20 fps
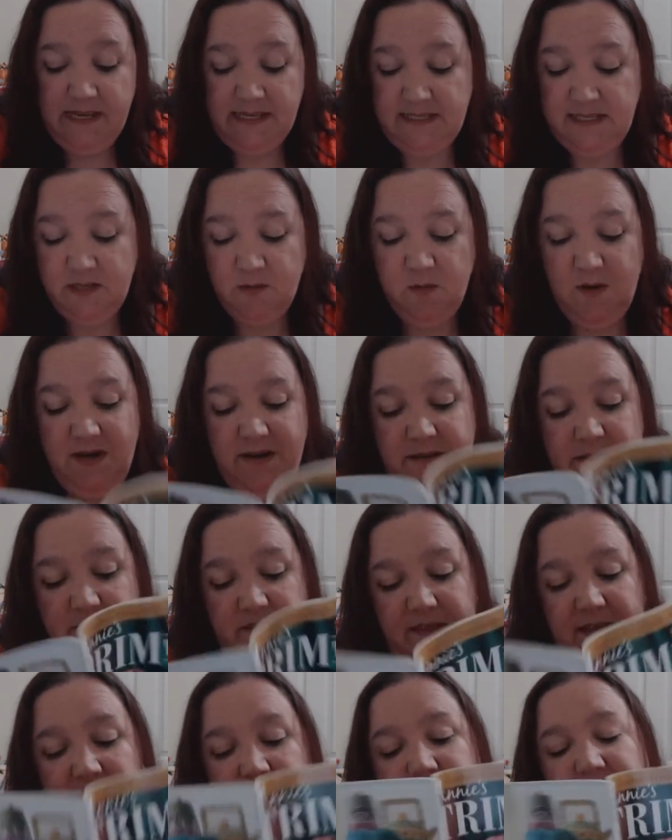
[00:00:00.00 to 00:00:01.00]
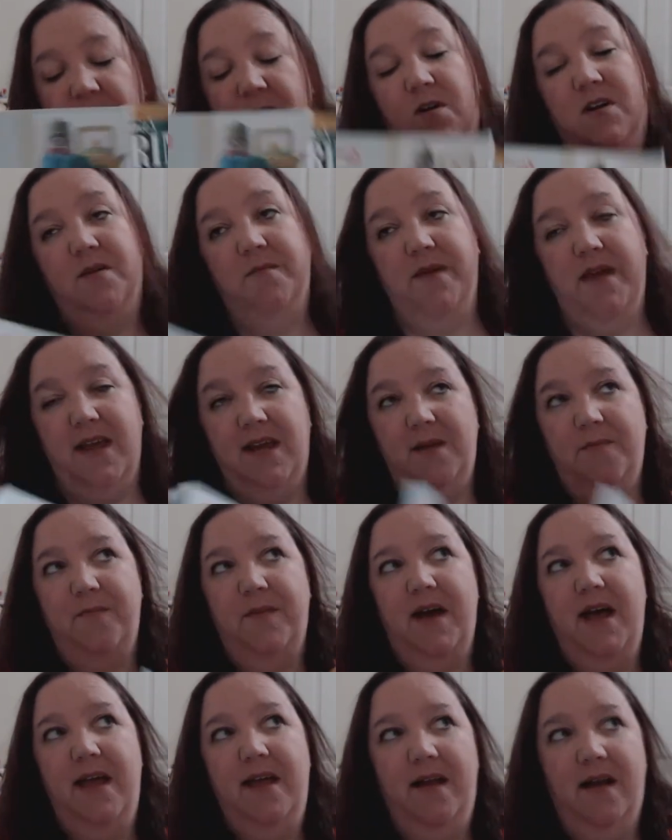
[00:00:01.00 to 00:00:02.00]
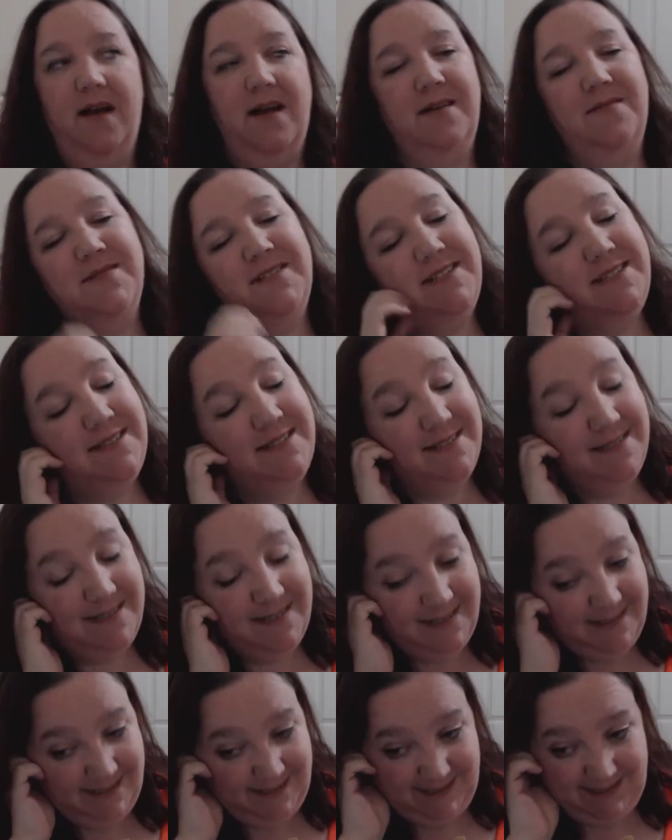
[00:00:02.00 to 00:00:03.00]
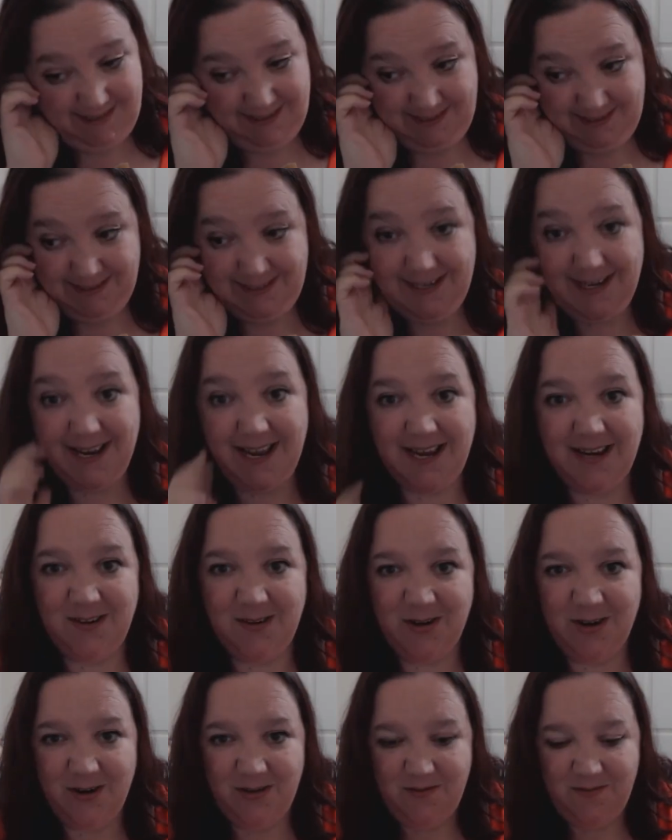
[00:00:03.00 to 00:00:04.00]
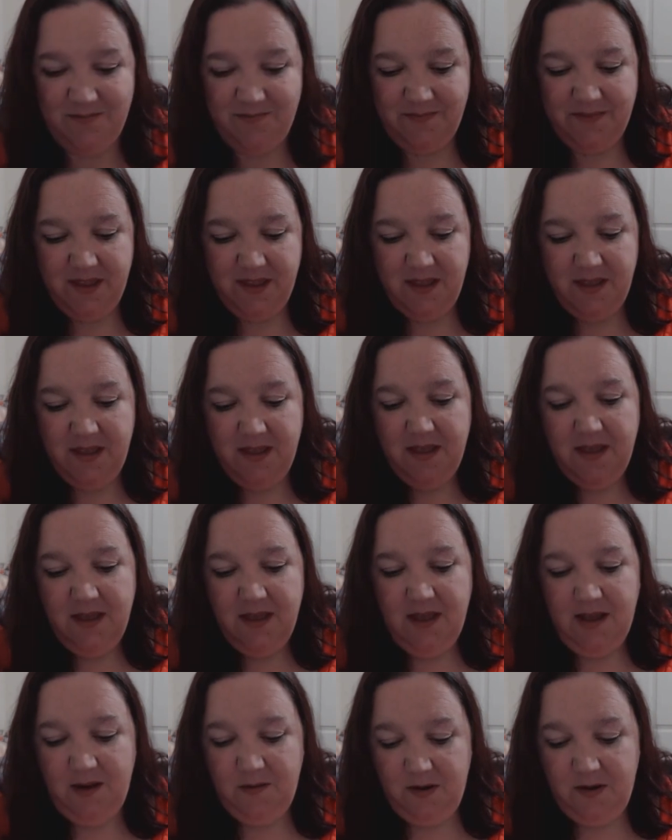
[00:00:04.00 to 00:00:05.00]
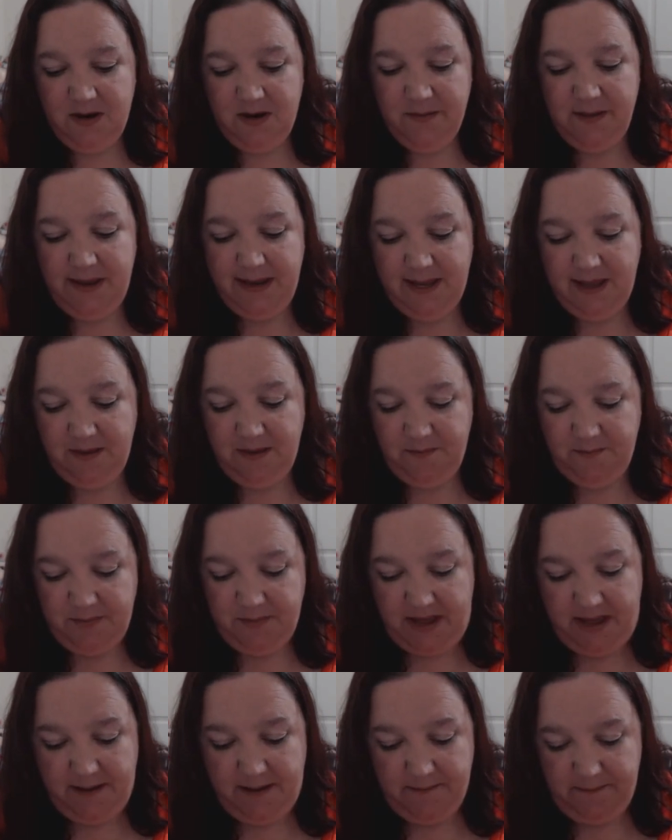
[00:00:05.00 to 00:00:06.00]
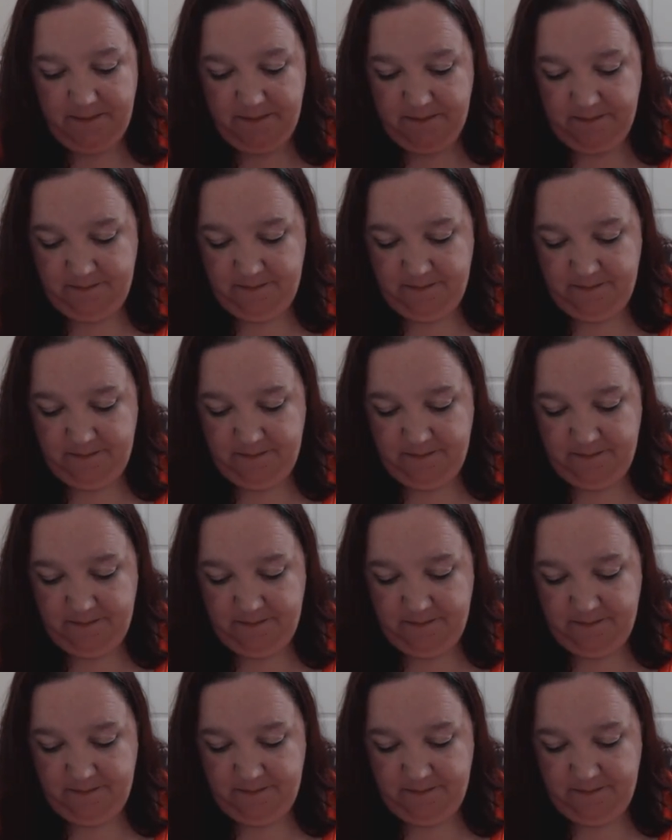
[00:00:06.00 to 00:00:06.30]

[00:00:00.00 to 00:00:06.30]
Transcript: This is one of the things I want to make, but yeah, I don't know. I want to make it, but